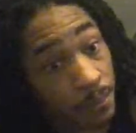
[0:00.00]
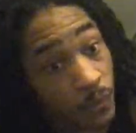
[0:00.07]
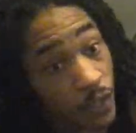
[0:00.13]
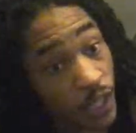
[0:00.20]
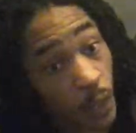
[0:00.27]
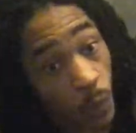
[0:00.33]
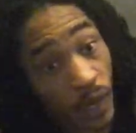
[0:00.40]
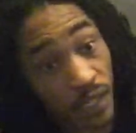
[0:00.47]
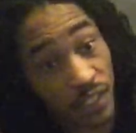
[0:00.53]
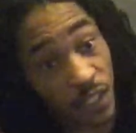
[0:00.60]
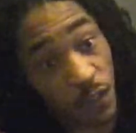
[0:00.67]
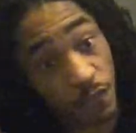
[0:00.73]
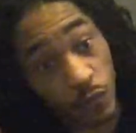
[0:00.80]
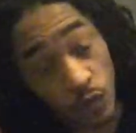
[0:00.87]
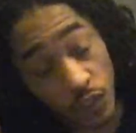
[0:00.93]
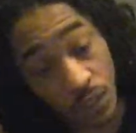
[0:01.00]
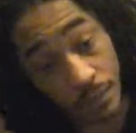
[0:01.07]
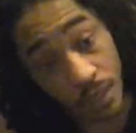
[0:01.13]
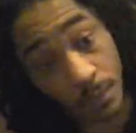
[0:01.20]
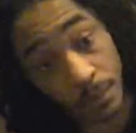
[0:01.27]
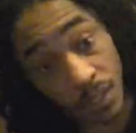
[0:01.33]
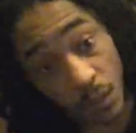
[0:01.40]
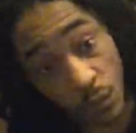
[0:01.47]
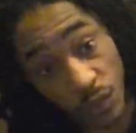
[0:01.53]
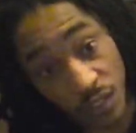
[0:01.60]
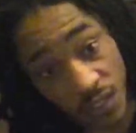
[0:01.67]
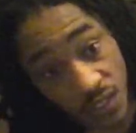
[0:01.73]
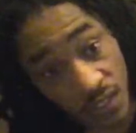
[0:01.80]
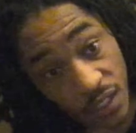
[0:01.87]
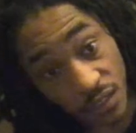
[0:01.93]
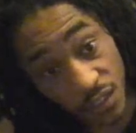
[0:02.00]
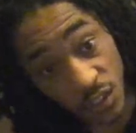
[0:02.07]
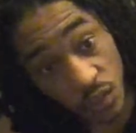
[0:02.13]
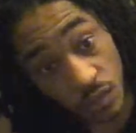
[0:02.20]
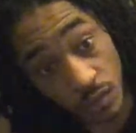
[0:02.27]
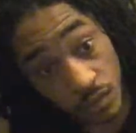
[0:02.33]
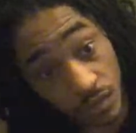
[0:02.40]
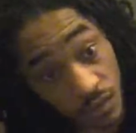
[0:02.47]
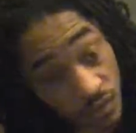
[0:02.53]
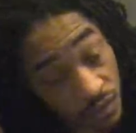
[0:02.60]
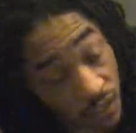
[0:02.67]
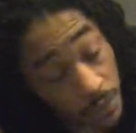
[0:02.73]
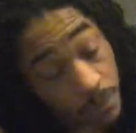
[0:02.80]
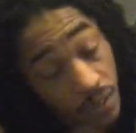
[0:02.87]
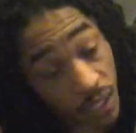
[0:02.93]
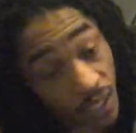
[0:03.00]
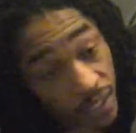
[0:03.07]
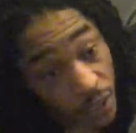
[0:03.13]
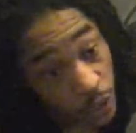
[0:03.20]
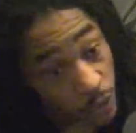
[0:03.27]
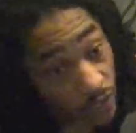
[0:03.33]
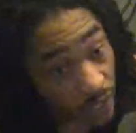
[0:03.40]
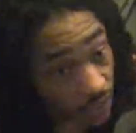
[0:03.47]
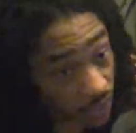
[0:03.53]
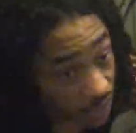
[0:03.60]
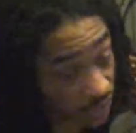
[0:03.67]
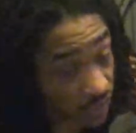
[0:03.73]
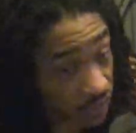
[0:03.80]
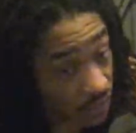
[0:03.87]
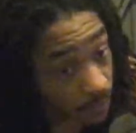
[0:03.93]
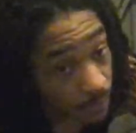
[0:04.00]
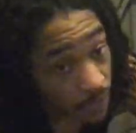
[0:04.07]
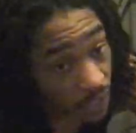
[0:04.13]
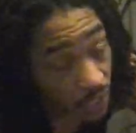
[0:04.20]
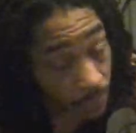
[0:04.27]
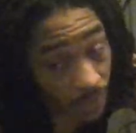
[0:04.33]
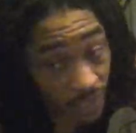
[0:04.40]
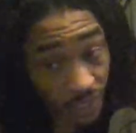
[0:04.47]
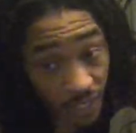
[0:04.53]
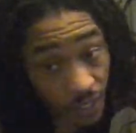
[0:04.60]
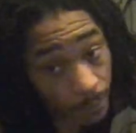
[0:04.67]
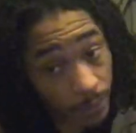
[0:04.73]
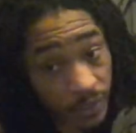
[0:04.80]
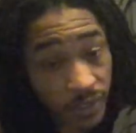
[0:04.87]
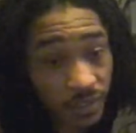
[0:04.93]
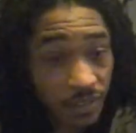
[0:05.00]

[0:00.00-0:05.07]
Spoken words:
you gotta watch out for some of the big ones because they'll just zip line you like they just zip line my cat.